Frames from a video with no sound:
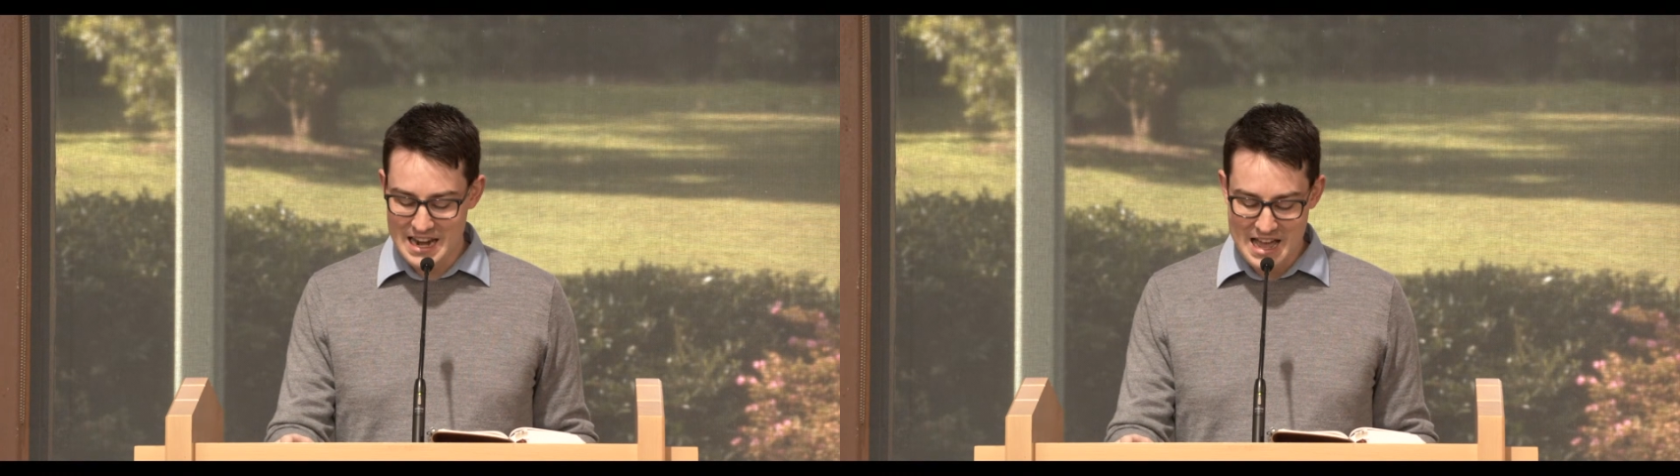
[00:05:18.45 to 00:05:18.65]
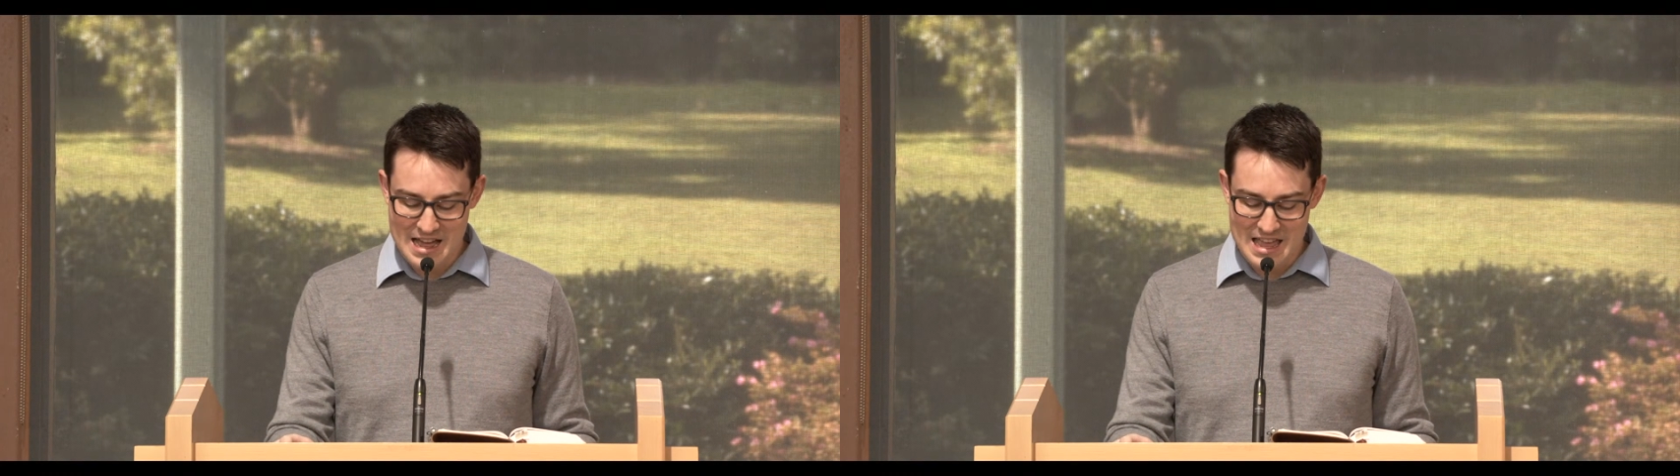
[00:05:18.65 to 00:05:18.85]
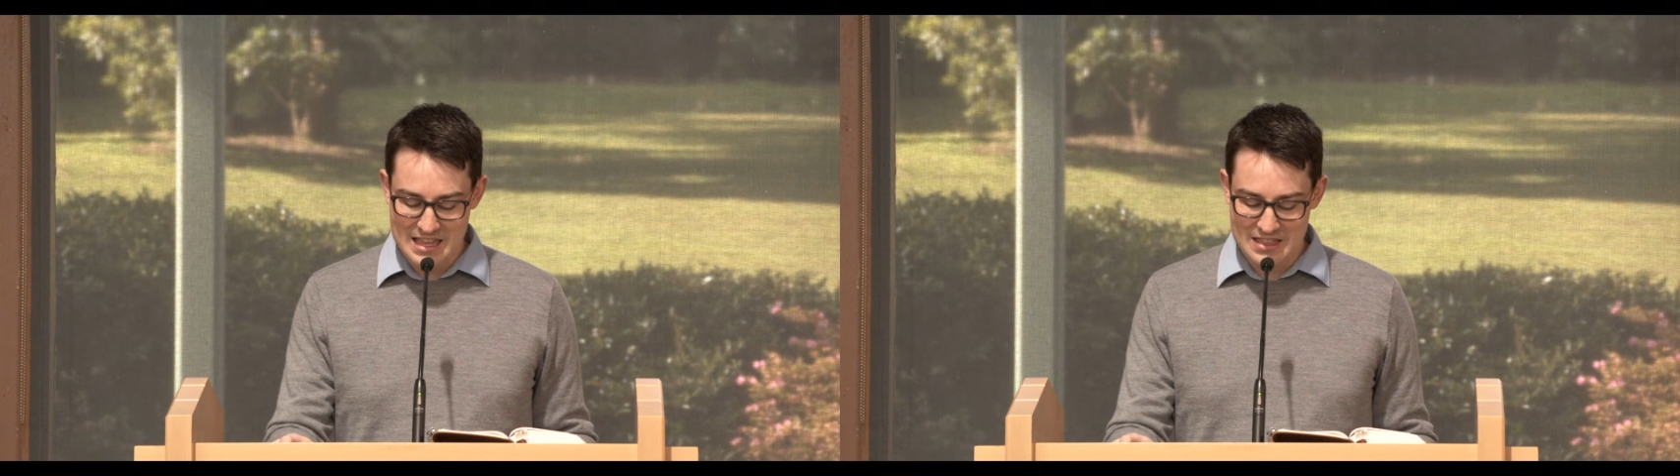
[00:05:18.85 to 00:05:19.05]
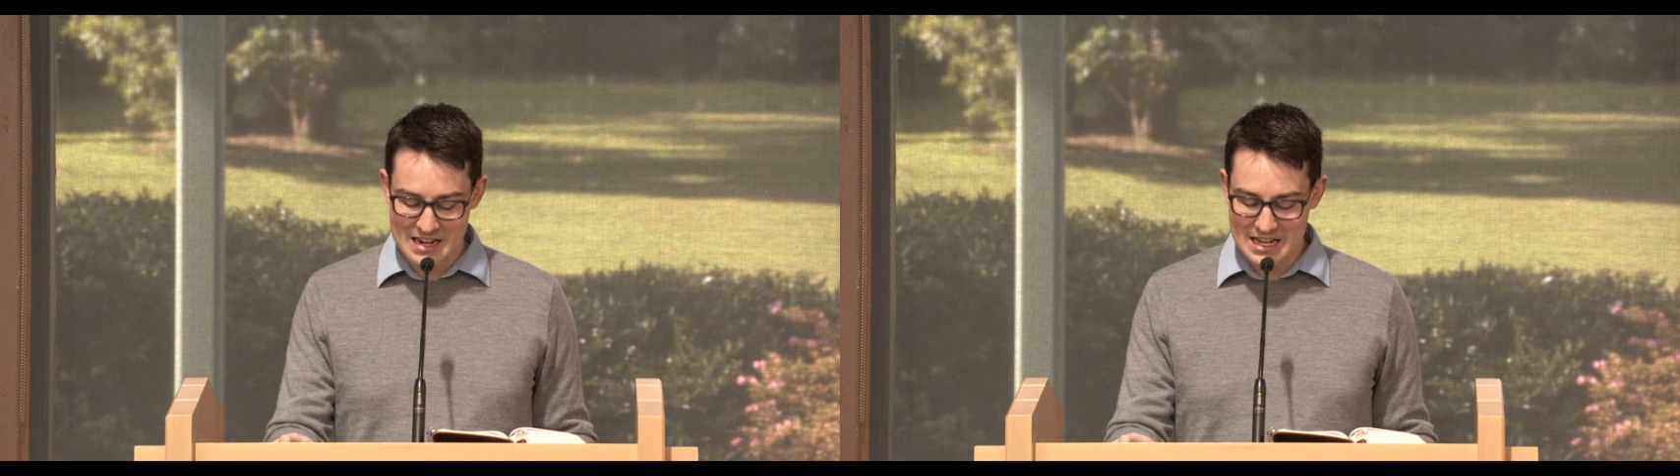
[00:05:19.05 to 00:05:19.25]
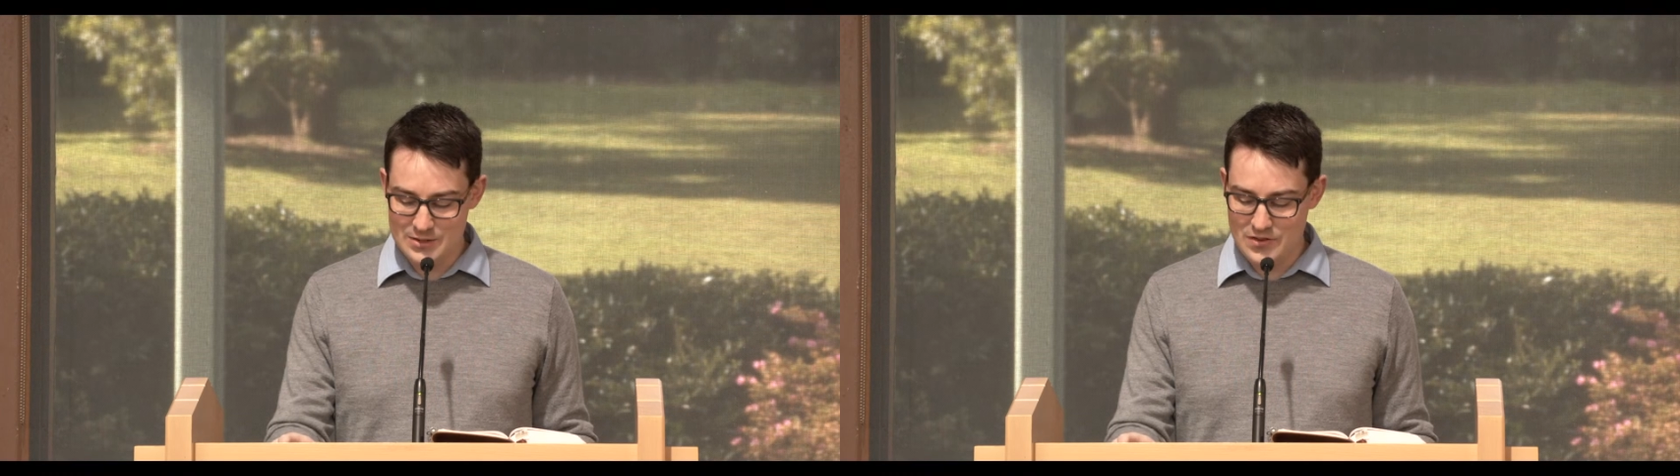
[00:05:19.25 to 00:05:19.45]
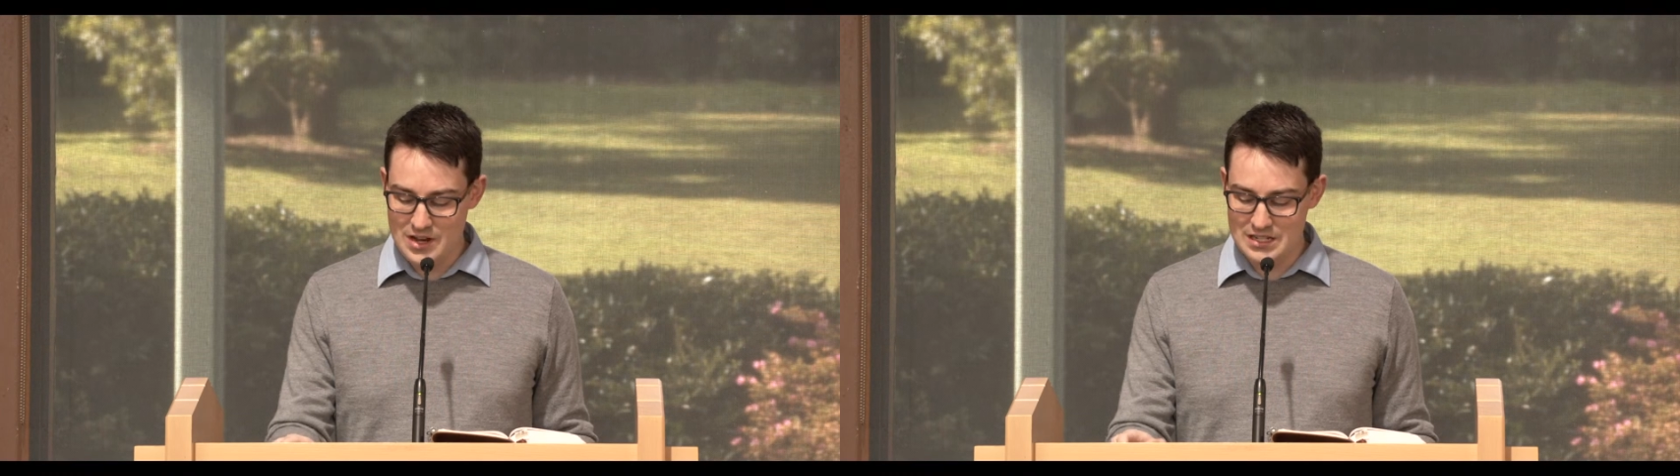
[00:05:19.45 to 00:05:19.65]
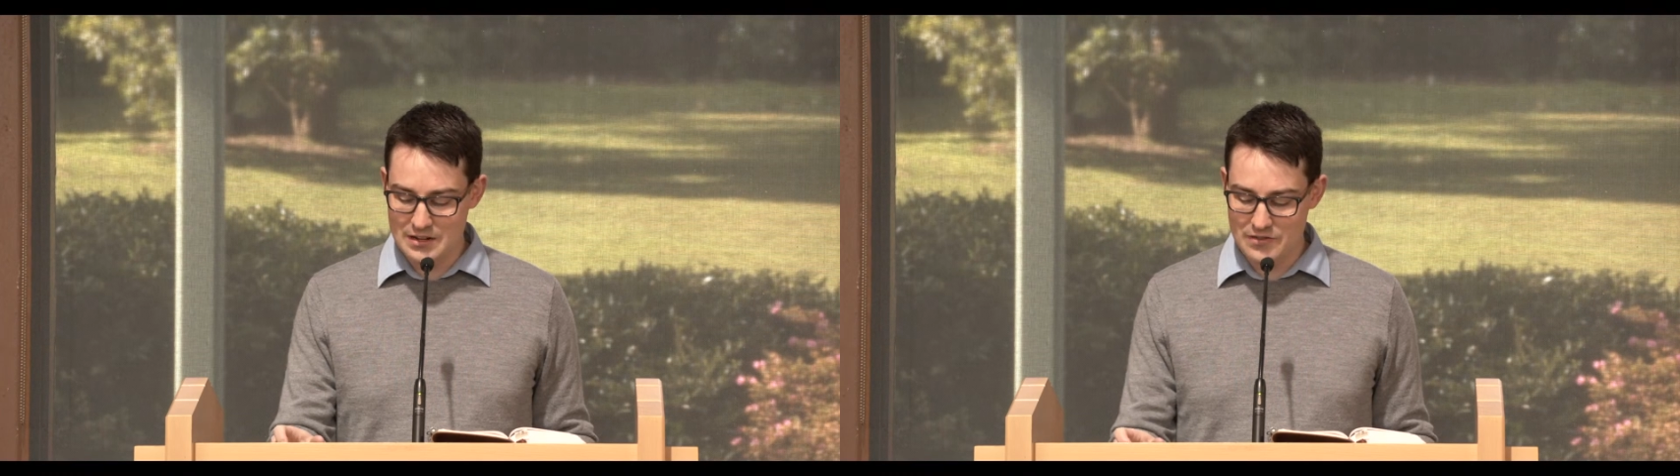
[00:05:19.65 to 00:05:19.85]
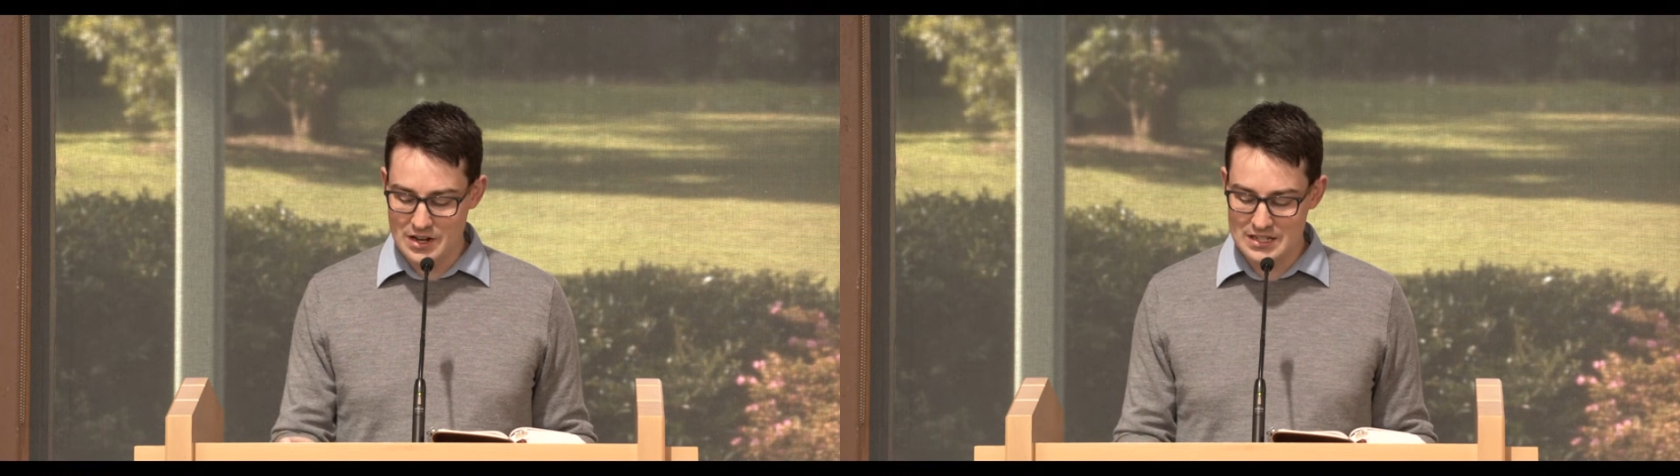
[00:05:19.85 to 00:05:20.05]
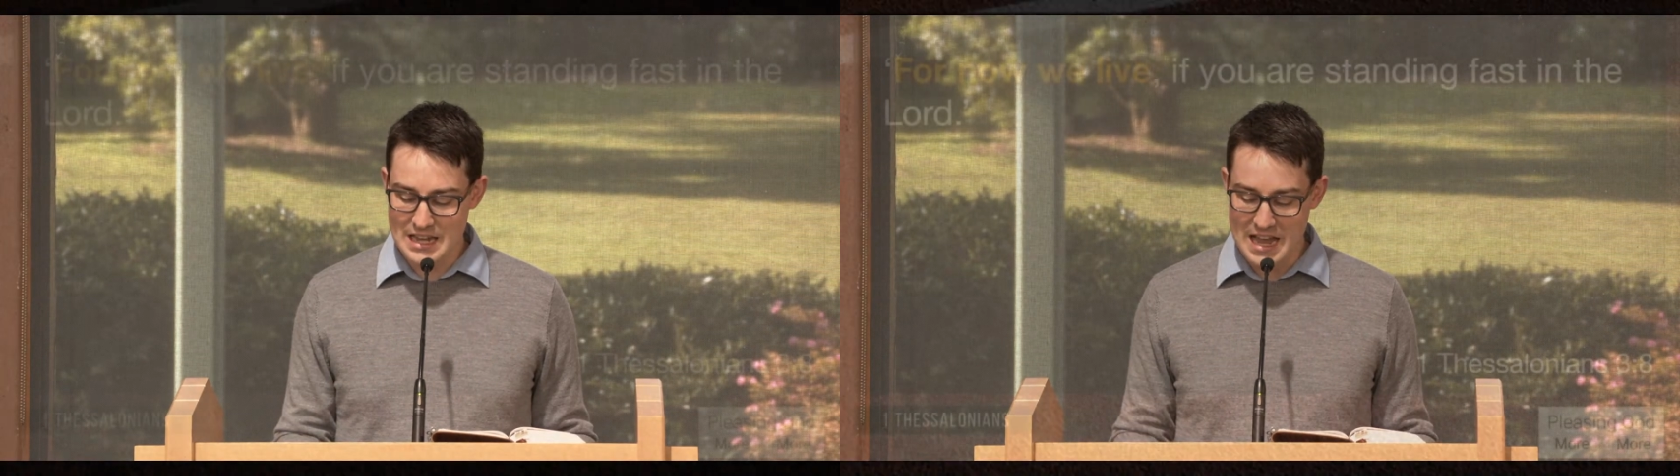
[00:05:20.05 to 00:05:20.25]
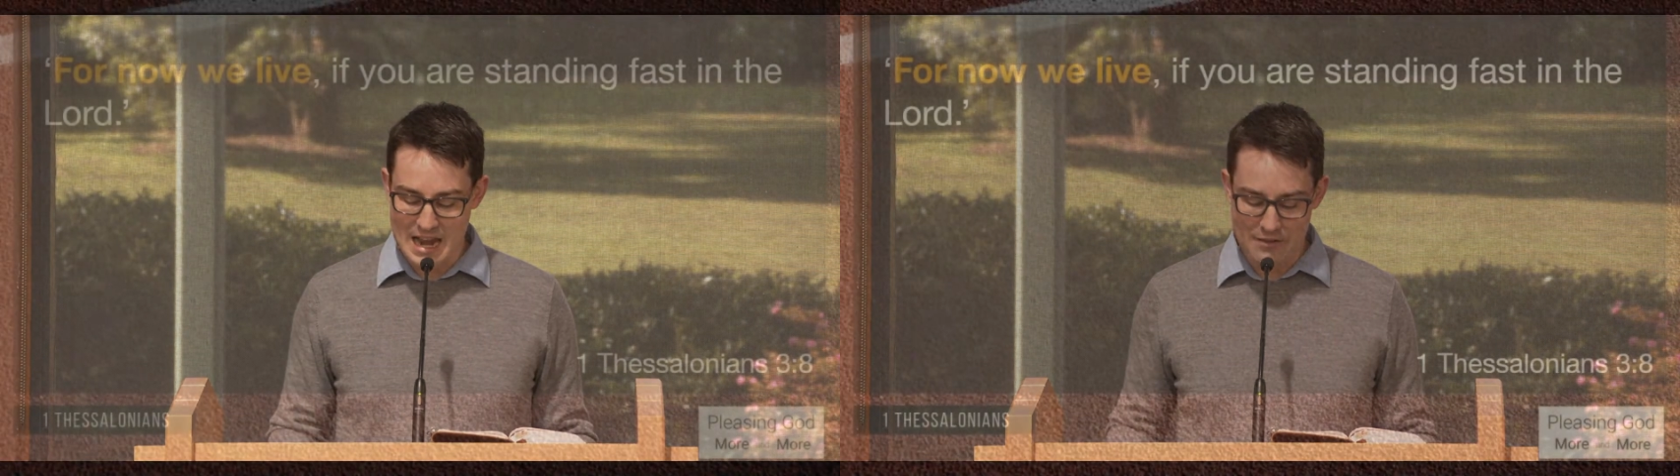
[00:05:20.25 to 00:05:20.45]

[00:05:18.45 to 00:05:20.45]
the next verse, in verse 8.